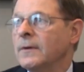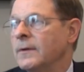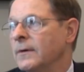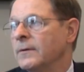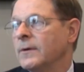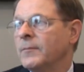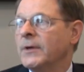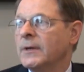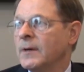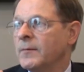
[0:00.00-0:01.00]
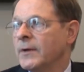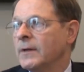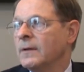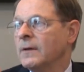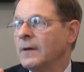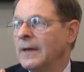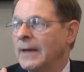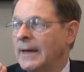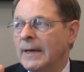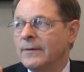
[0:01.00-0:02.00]
you know, a big company.
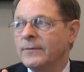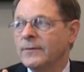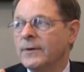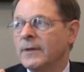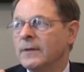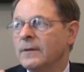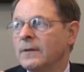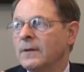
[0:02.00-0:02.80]
I don't agree.